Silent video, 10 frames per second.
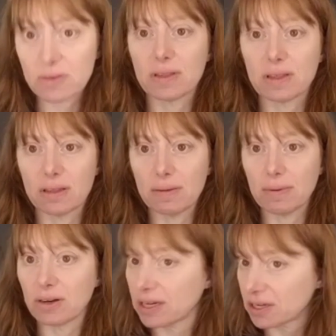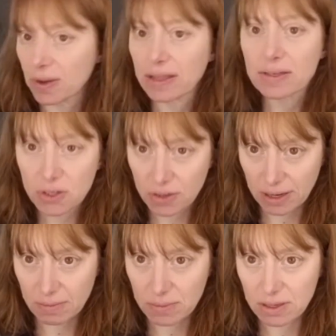within the community as well as
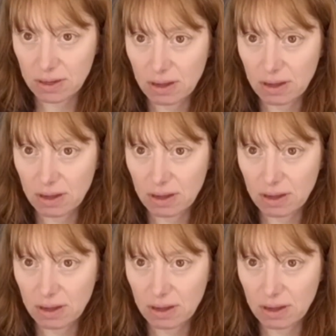streams,